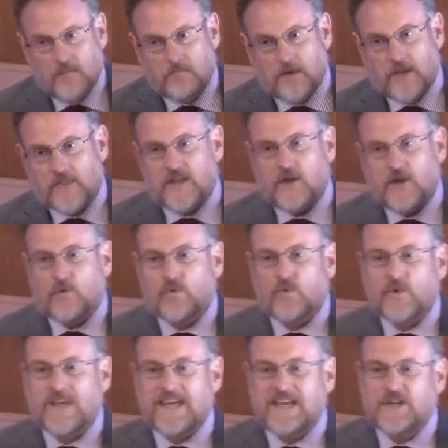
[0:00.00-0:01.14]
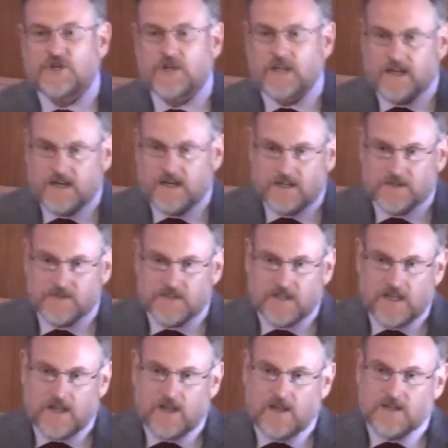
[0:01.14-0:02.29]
but the region is the,